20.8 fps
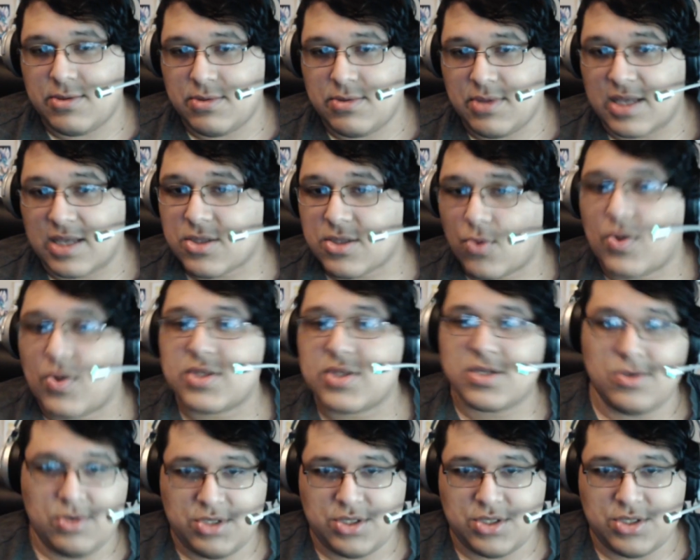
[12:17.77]
That's the
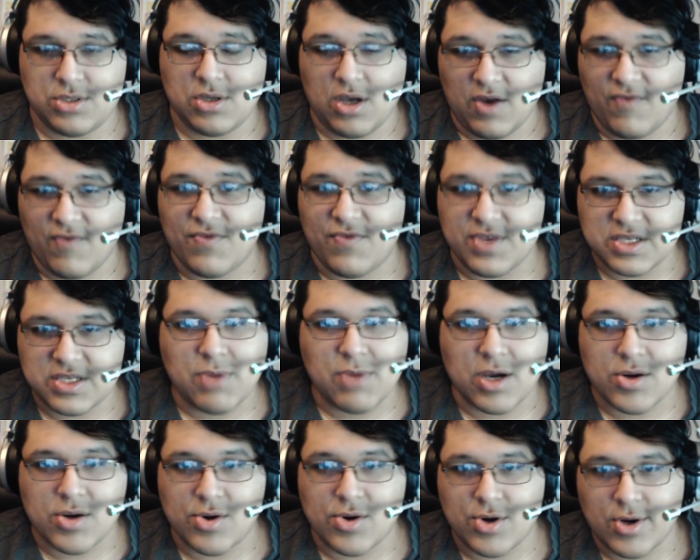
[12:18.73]
resolution of this
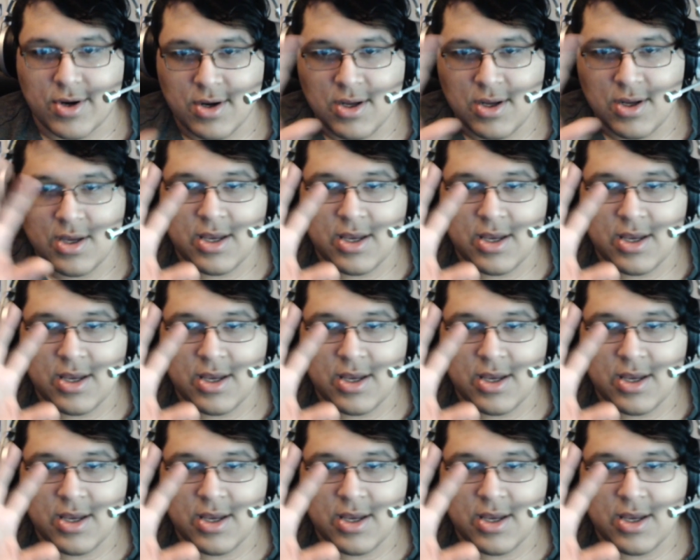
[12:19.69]
monitor